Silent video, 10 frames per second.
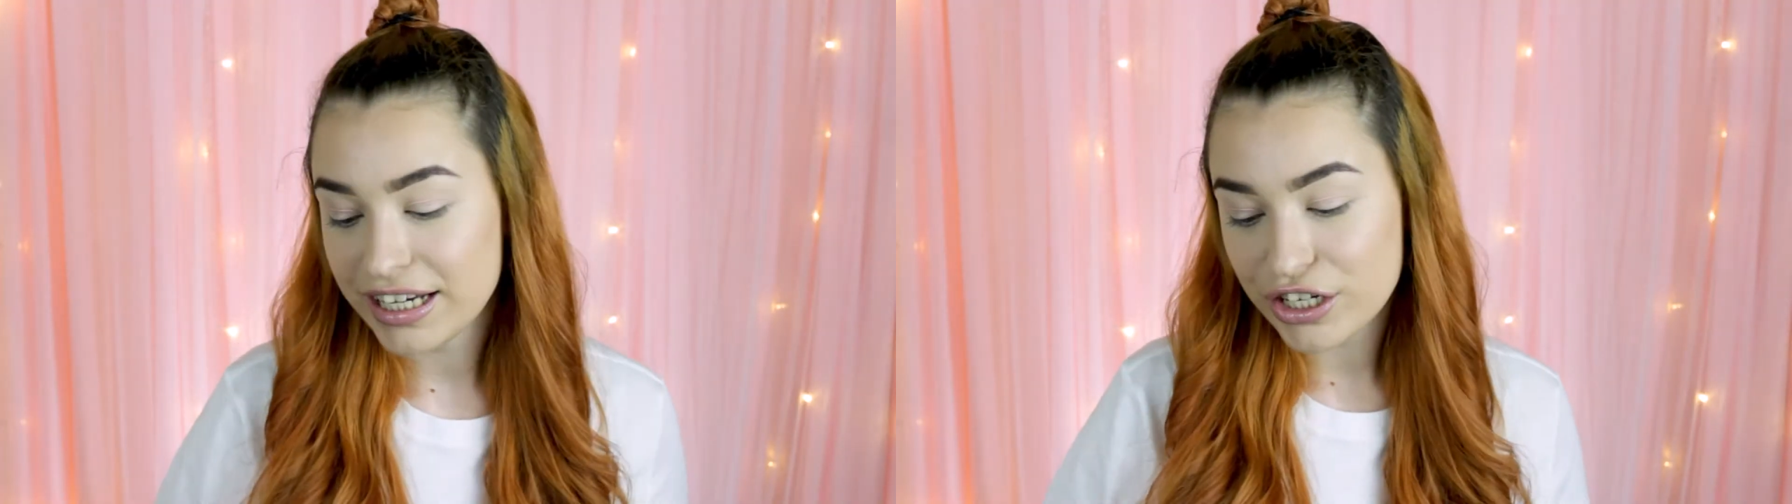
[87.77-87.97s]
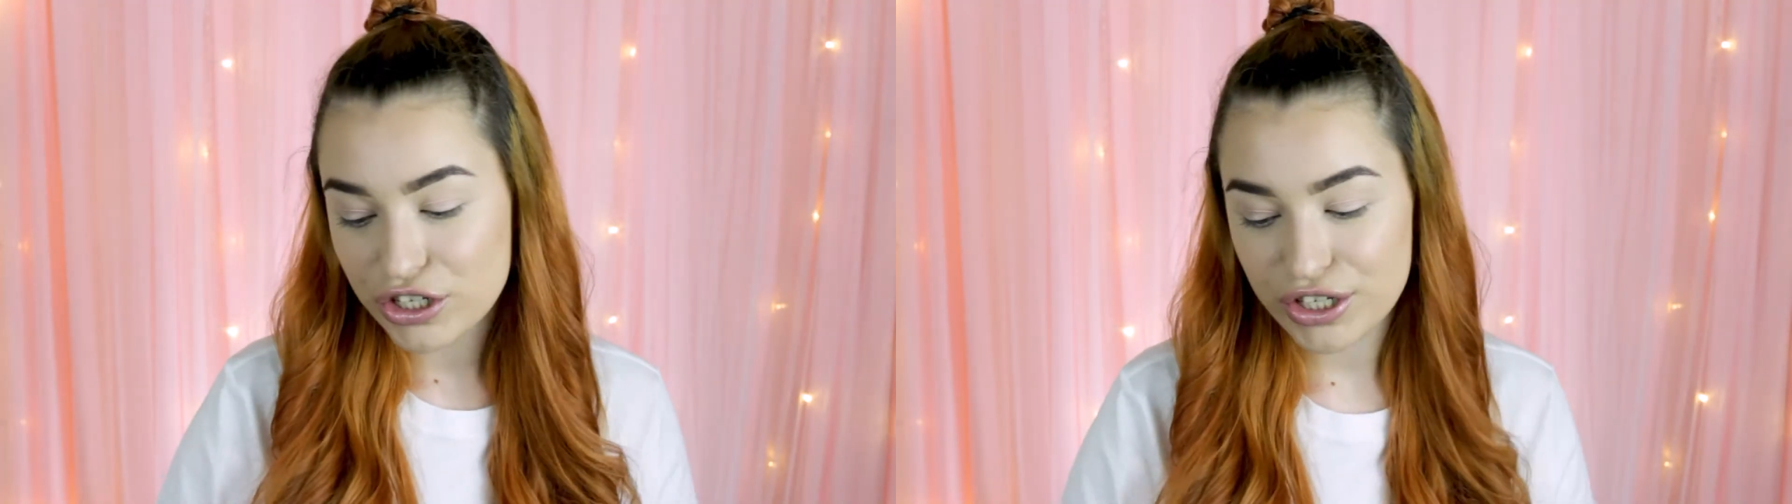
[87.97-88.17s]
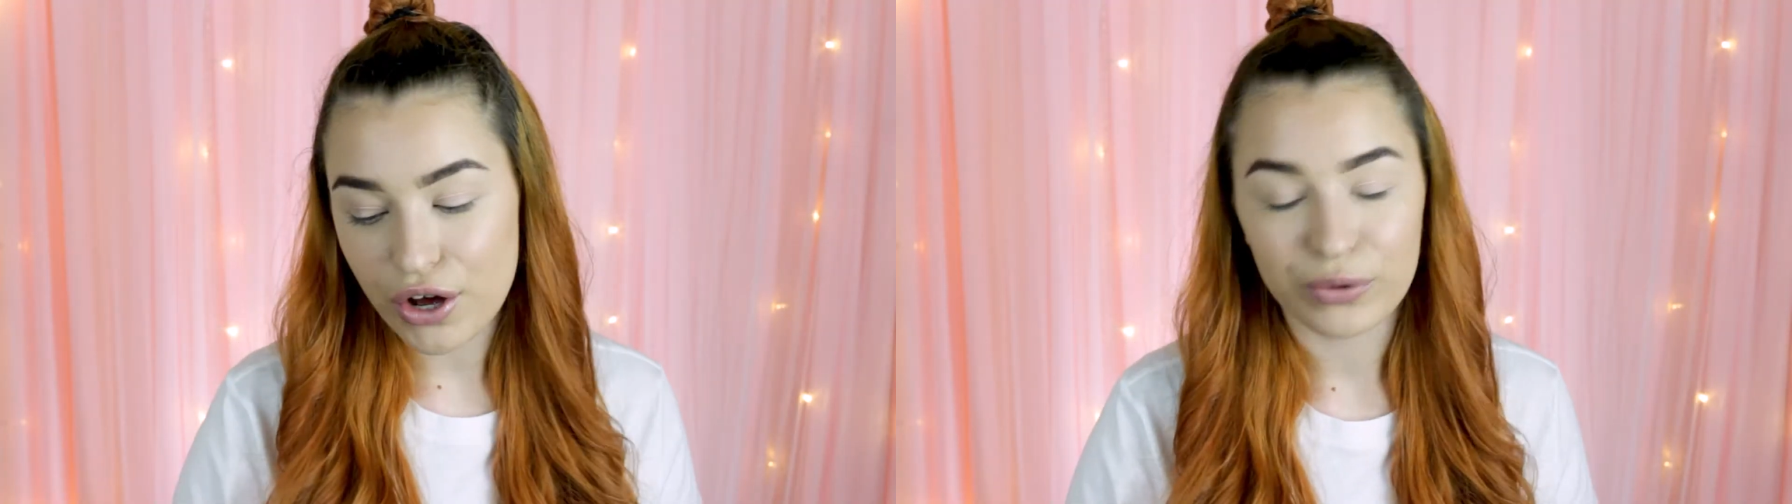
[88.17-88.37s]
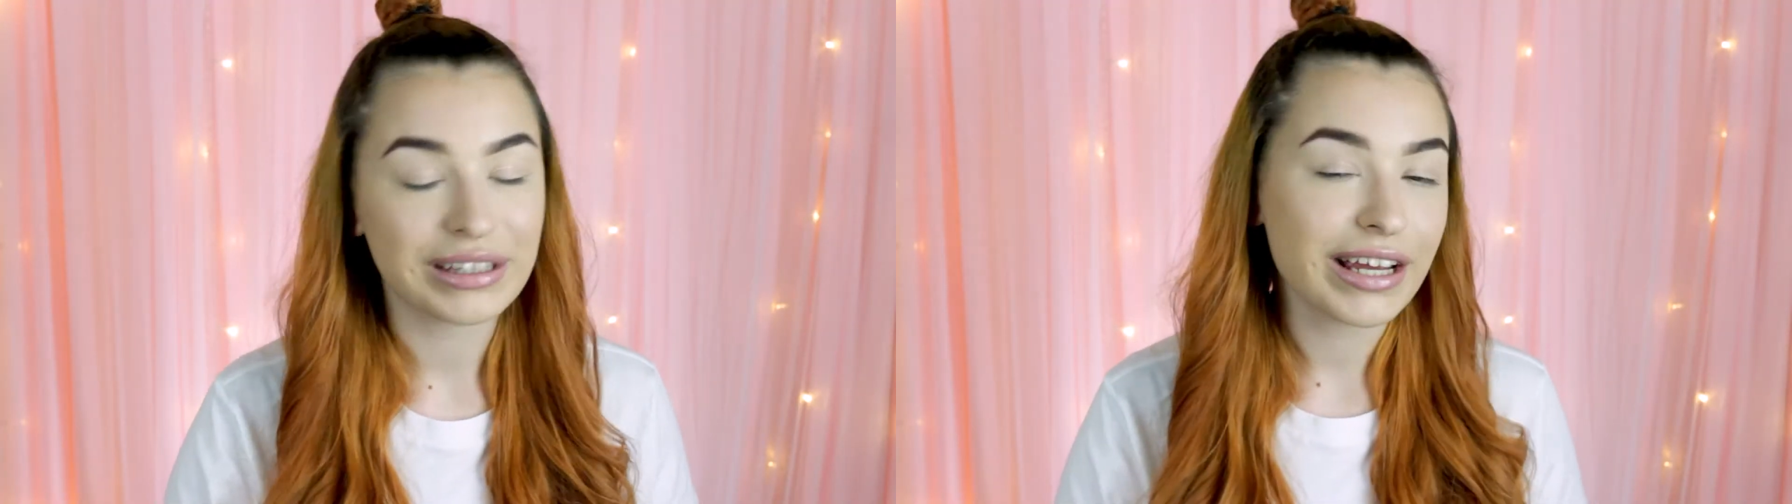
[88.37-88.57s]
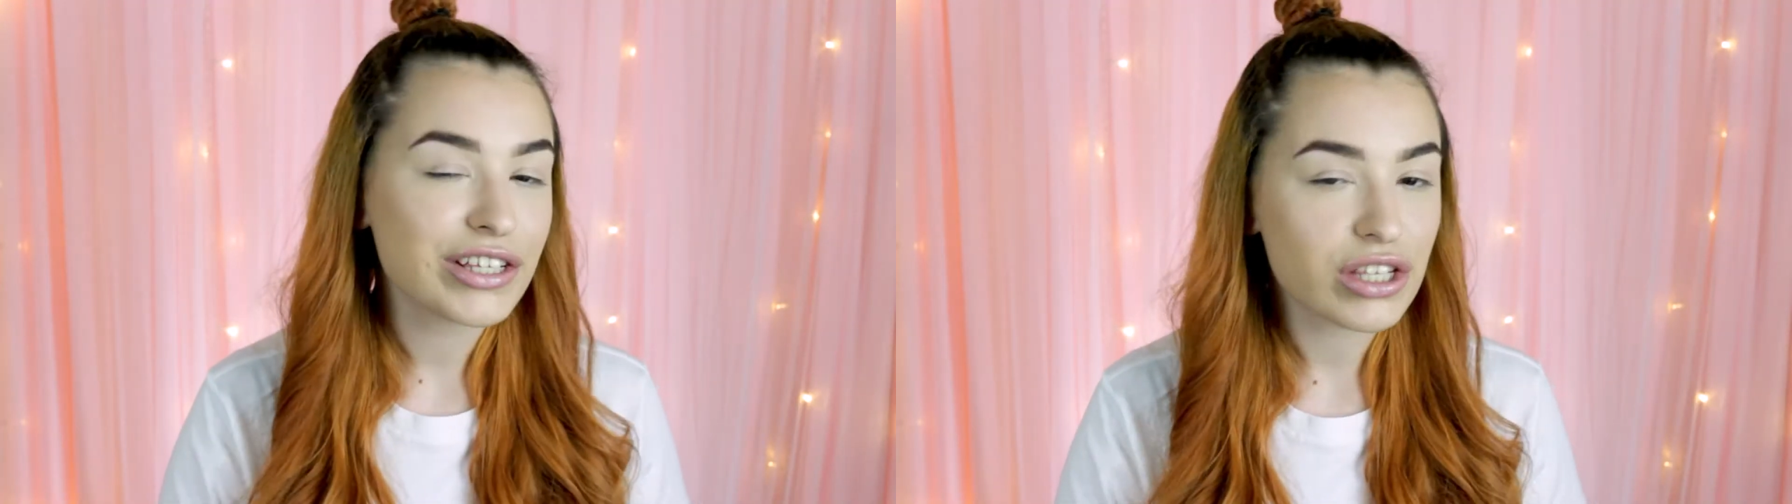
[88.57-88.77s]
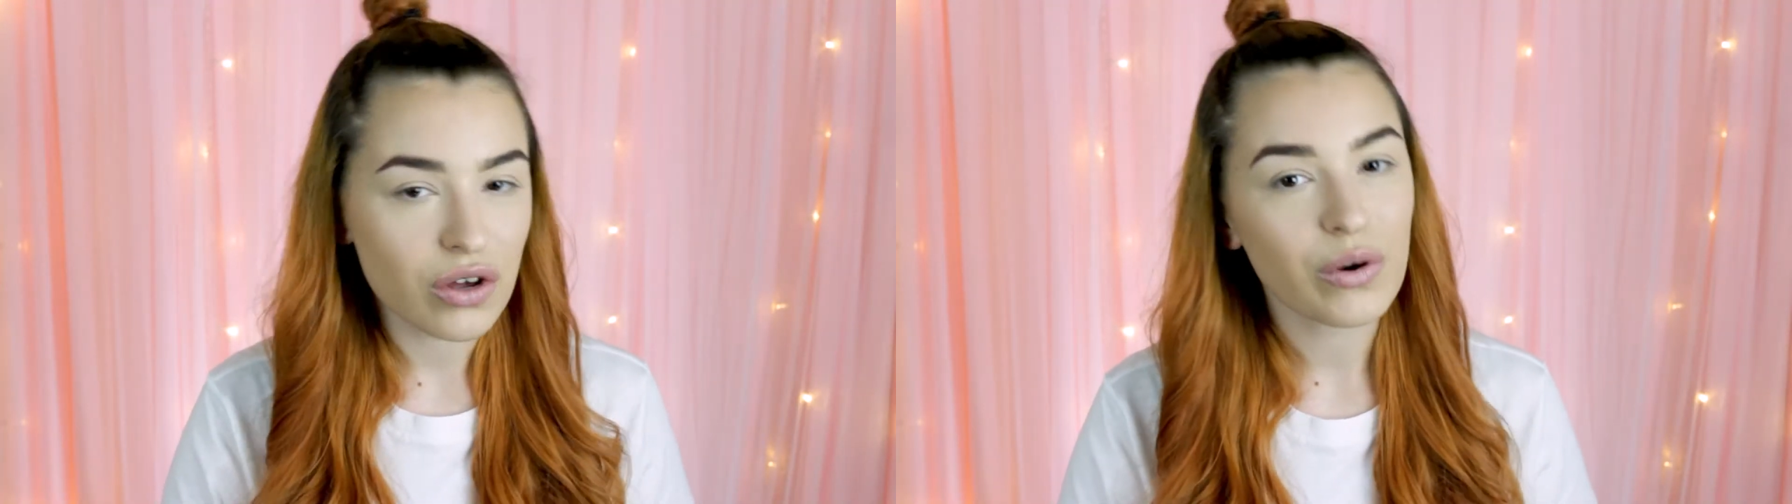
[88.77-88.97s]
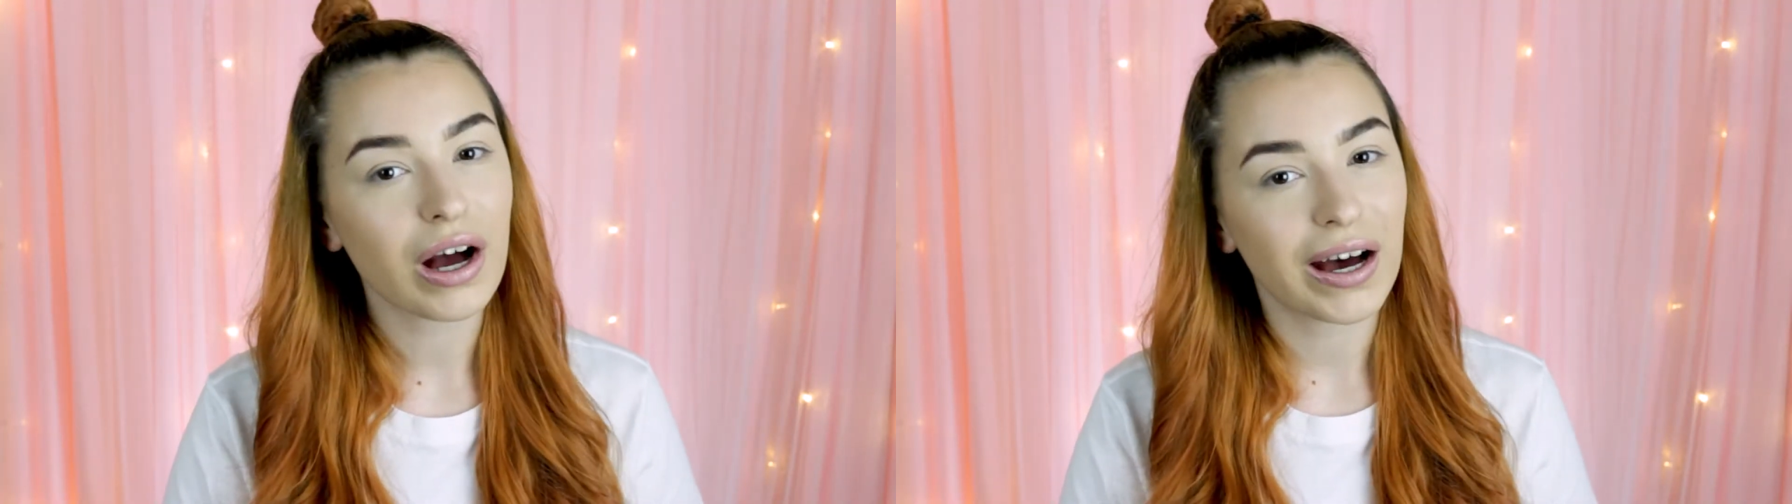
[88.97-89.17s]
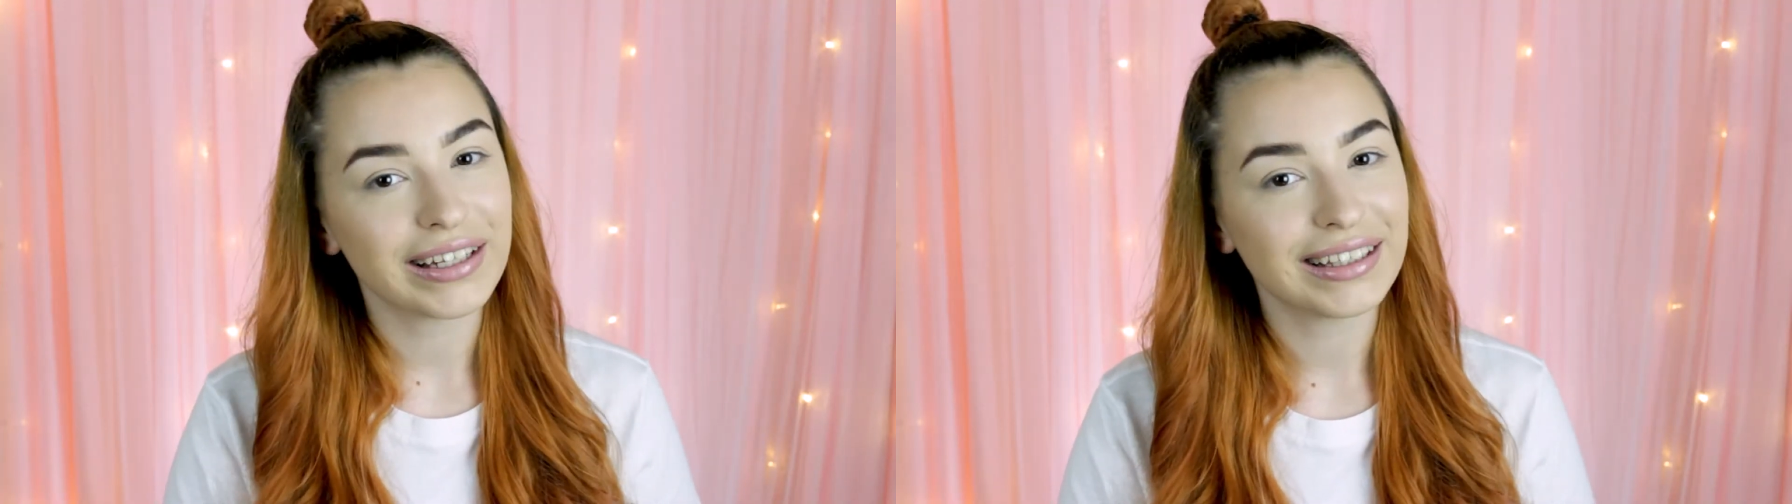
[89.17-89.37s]
So they so
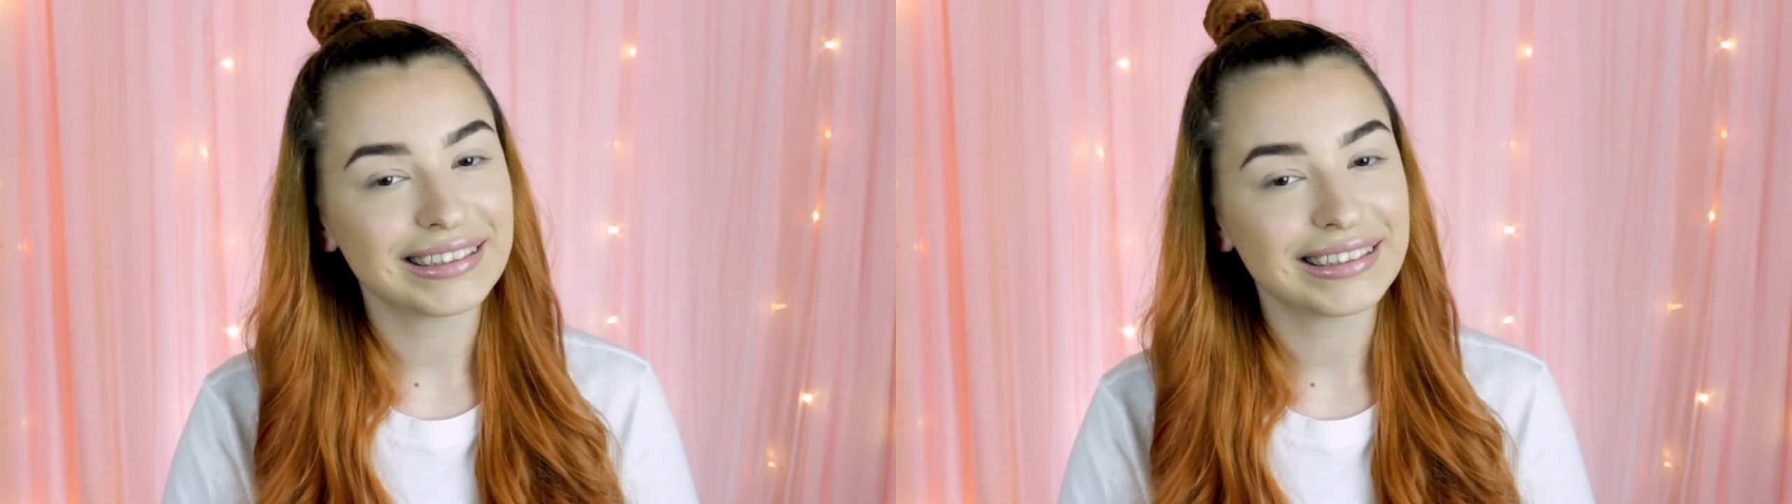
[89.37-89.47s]
kindly